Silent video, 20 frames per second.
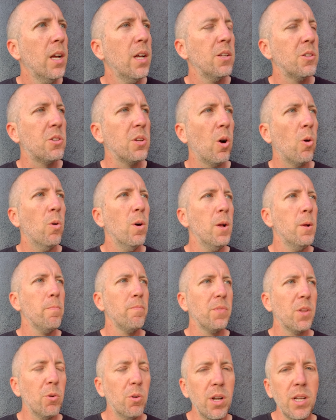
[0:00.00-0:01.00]
So
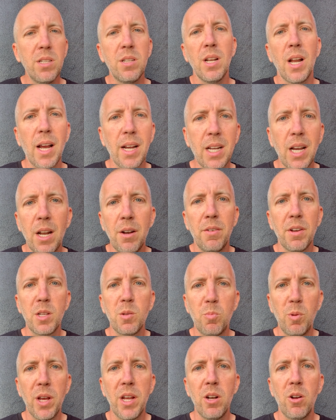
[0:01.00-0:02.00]
the reason I kind of
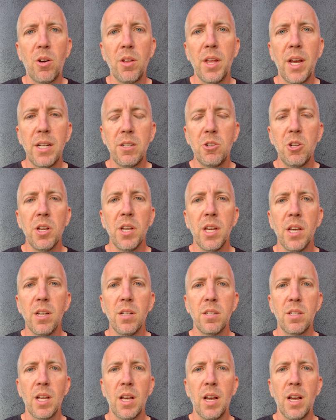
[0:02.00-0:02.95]
explain all that to you is